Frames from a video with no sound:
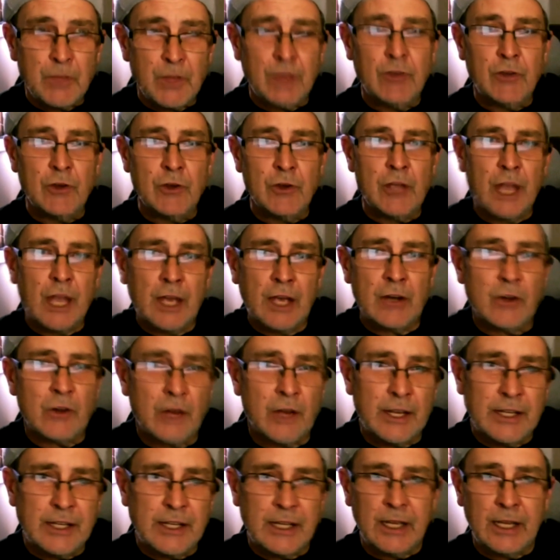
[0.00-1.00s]
if you get an
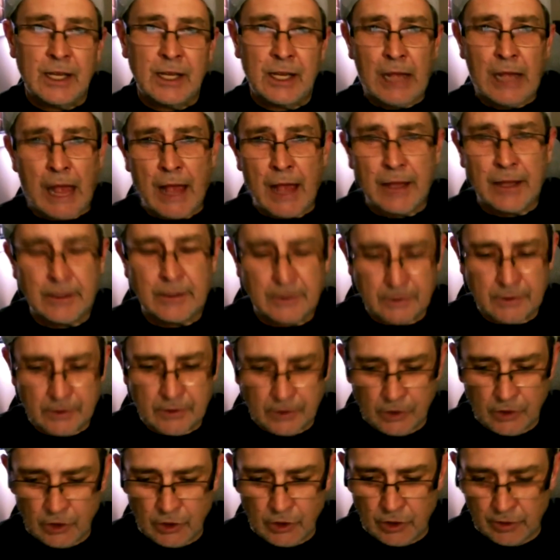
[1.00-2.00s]
idea and
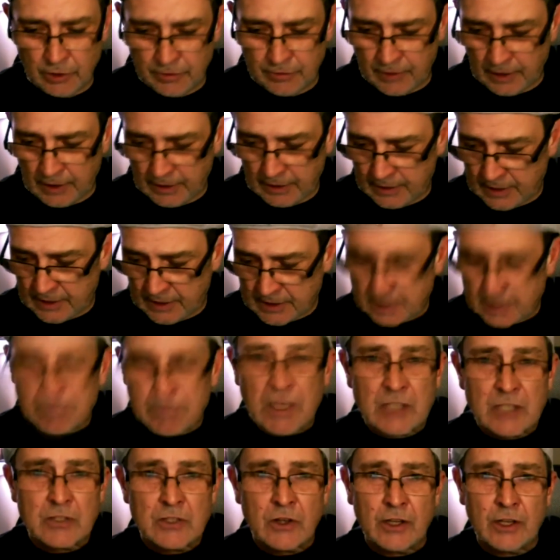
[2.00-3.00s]
you think it's the
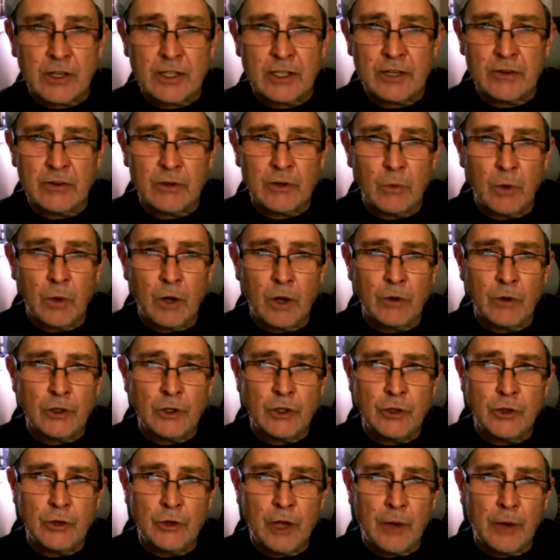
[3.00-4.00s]
best idea in the world
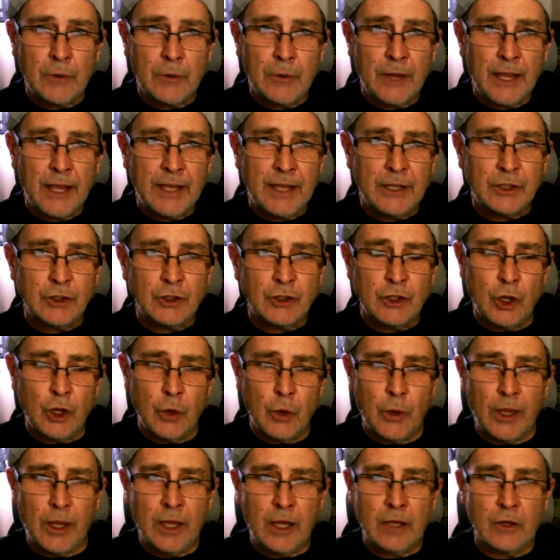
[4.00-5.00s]
and you go ahead and
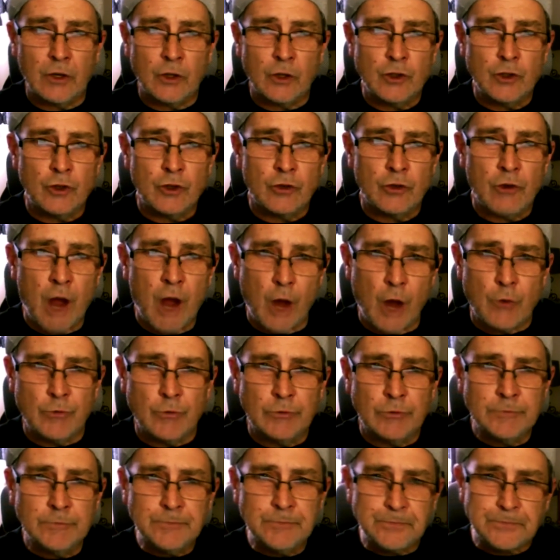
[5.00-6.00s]
do it on your
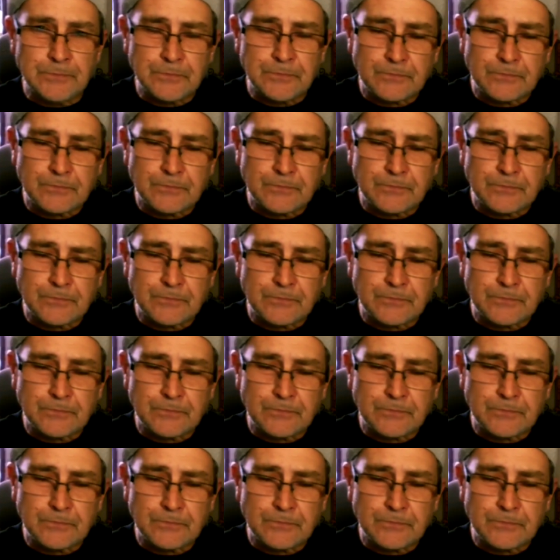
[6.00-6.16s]
own,